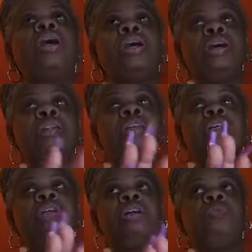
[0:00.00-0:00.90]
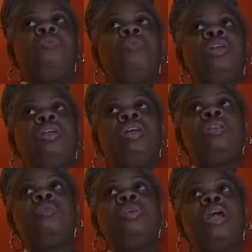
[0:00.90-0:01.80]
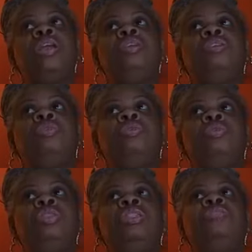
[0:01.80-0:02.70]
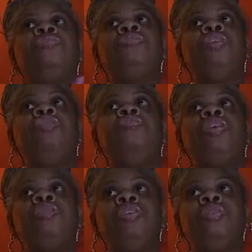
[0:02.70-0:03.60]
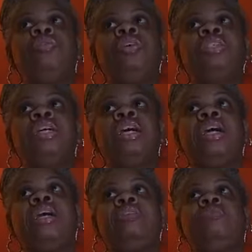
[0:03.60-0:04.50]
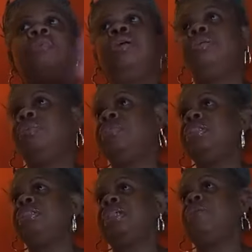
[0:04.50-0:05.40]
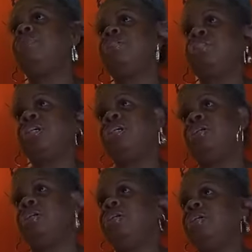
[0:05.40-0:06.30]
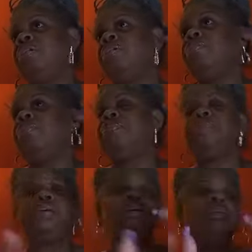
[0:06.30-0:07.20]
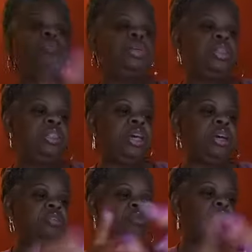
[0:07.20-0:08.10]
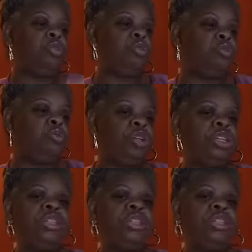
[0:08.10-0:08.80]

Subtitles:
Two, another one I knew for a very long time. Well, since I was young, but me and her wasn't like close